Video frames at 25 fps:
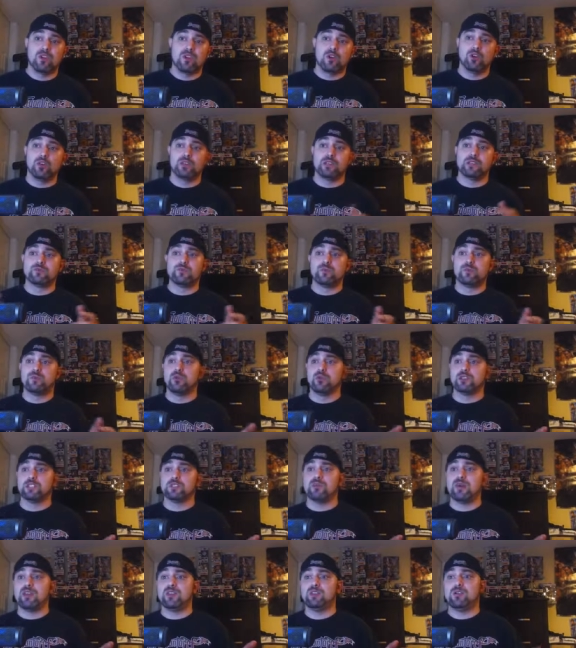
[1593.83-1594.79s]
Earlier
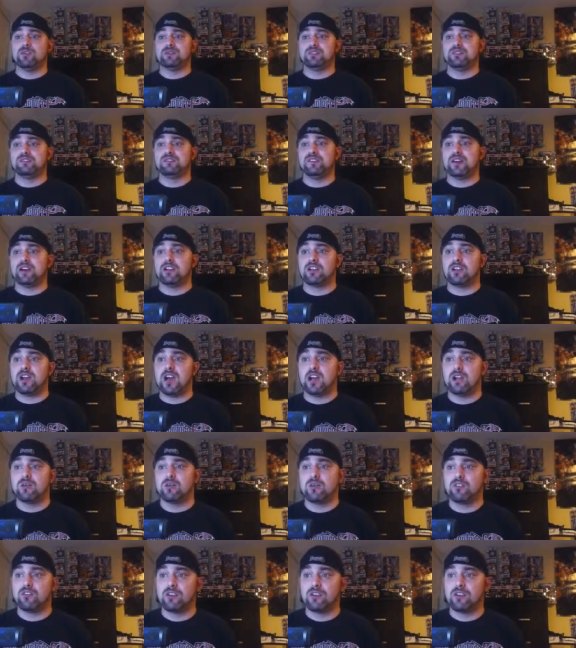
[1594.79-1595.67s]
reports about UFC fighter Conor